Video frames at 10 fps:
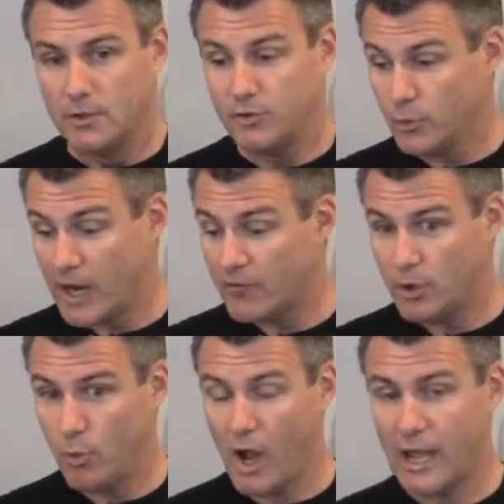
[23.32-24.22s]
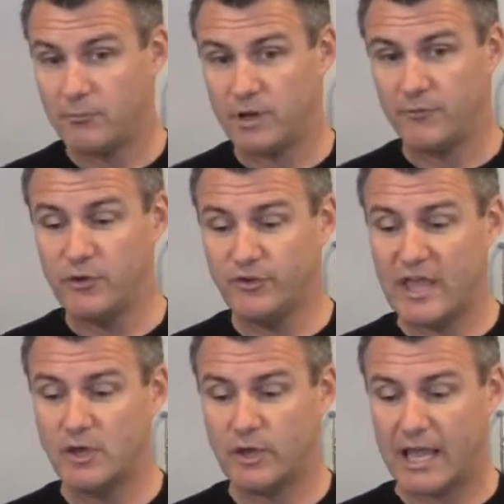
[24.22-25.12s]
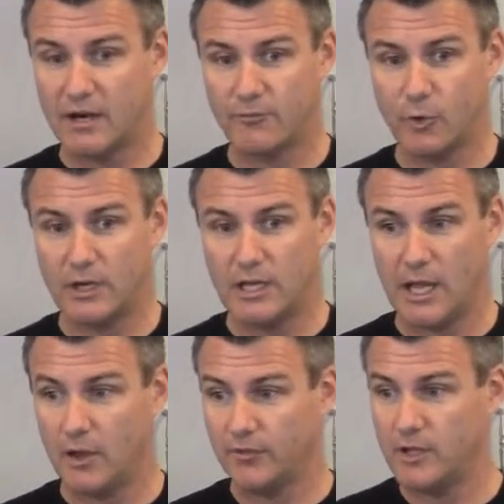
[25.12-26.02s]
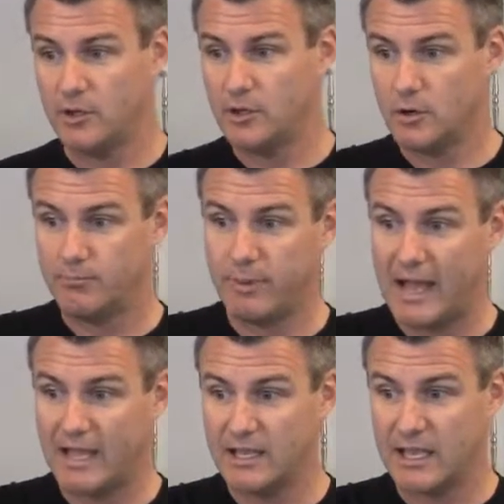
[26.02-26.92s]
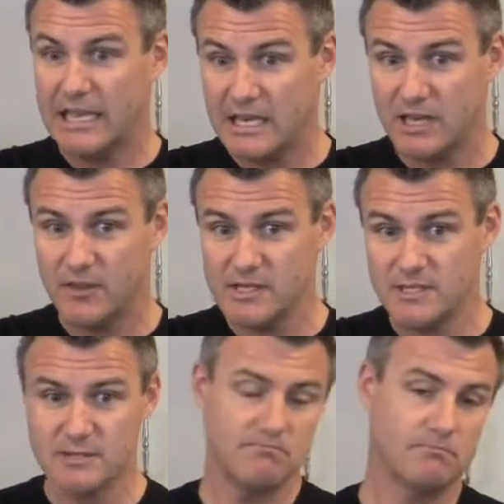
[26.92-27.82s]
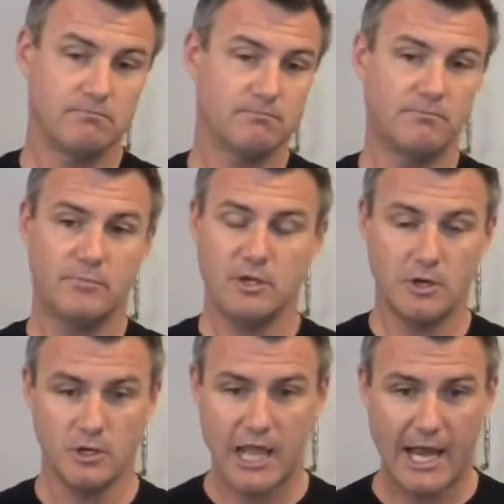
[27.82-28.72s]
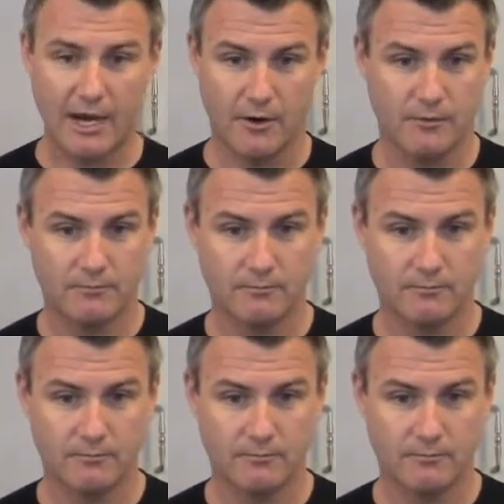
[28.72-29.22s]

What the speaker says: do whatever you want, but if you say you can't afford to eat healthy and you're buying any of this, then you're a liar.